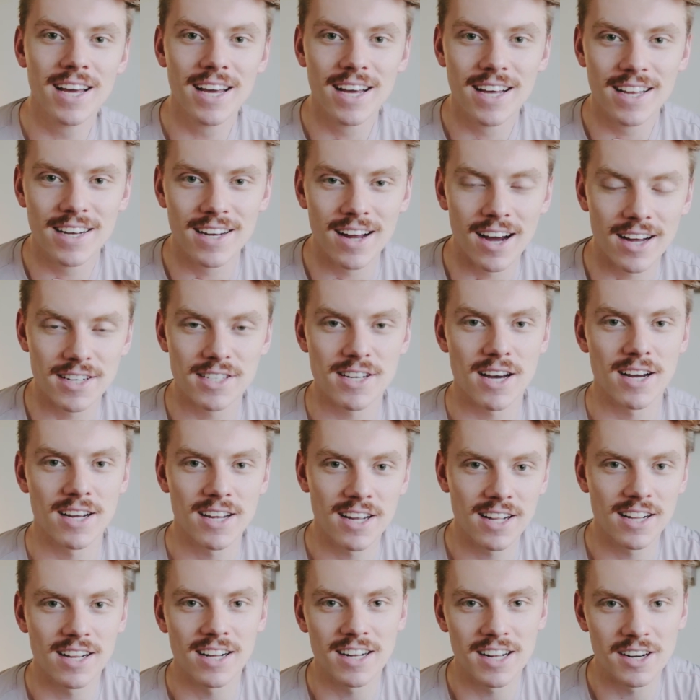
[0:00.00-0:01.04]
not talking
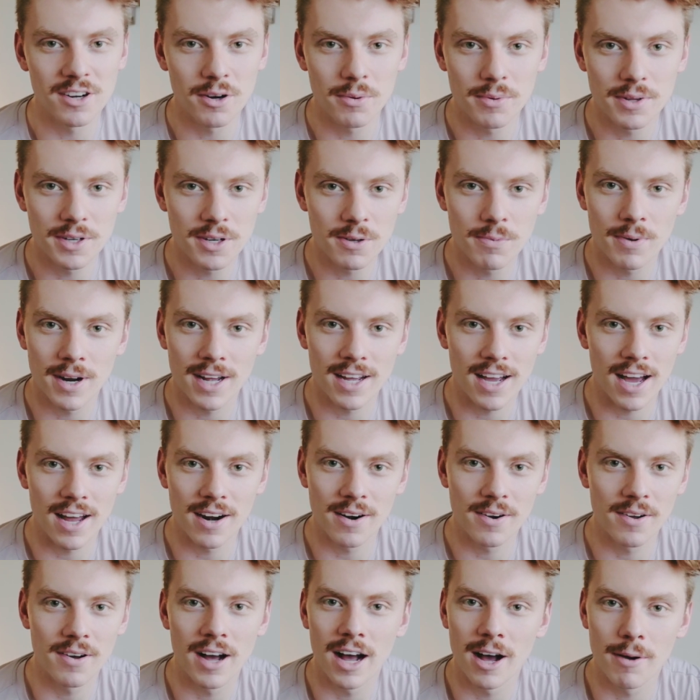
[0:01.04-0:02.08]
like I normally do, but I don't
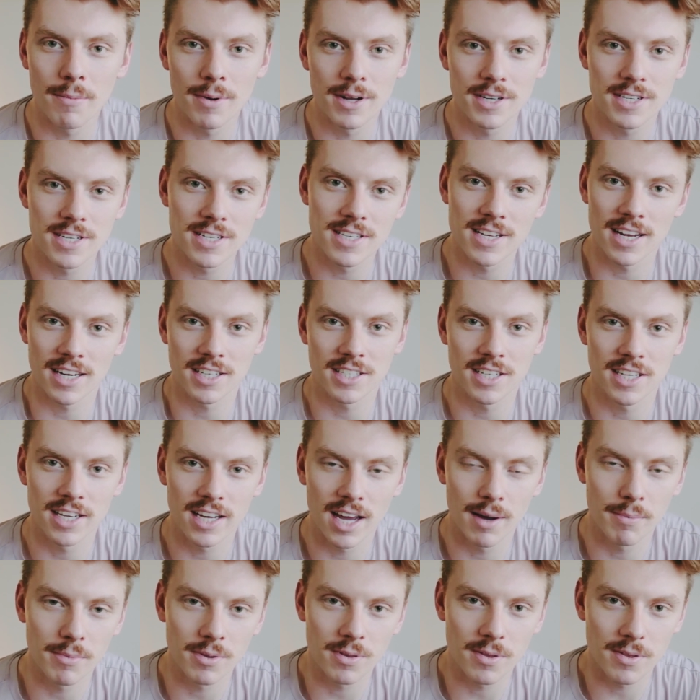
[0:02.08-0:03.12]
know how much it's actually
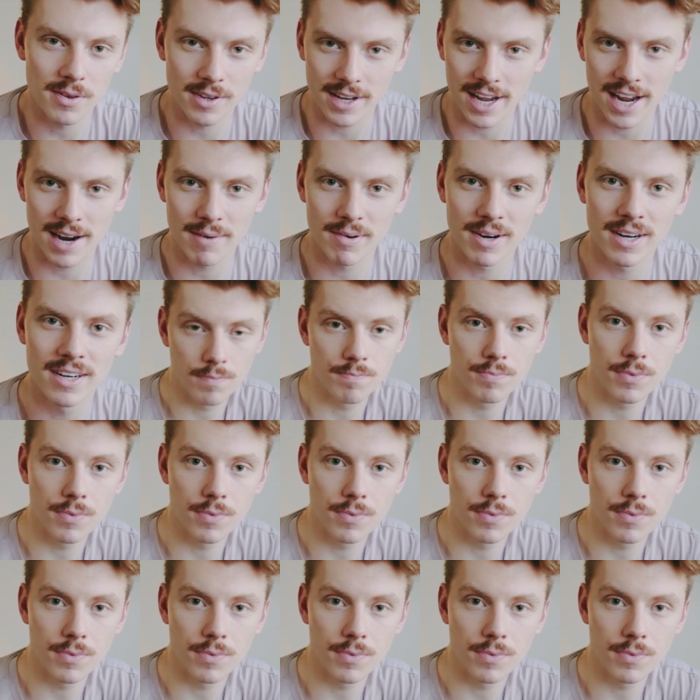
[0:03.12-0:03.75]
coming through the camera.